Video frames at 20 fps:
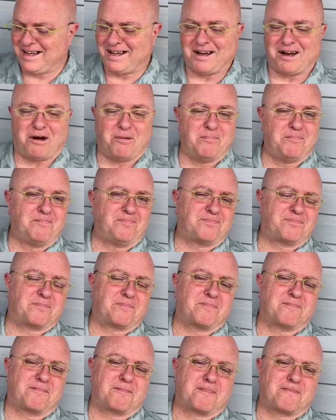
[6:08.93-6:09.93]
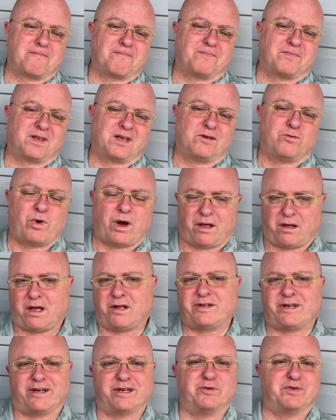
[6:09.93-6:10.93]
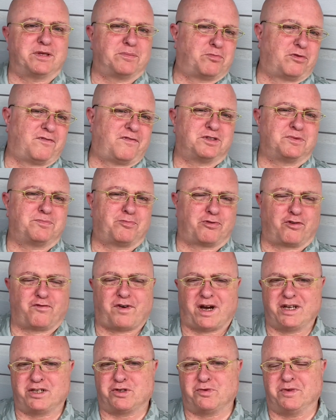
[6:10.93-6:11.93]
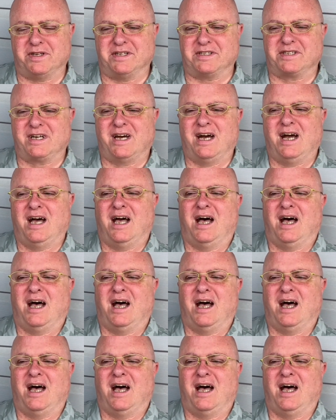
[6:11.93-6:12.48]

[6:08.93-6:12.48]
um, well, I'll tell you what the pro proviso is.